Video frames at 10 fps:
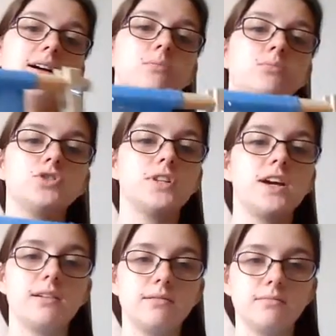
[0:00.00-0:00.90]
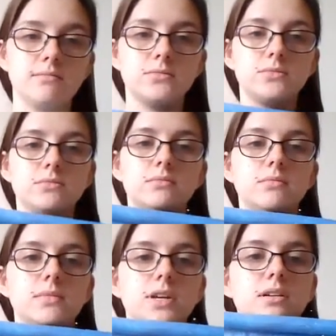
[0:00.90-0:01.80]
I'm just like
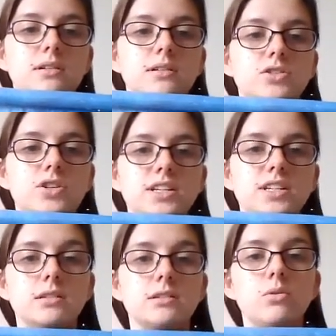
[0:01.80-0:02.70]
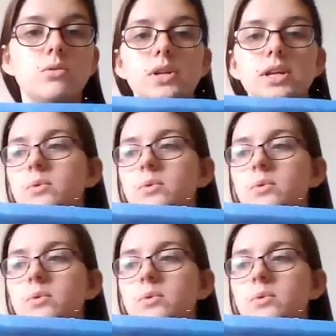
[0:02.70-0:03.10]
trying to solely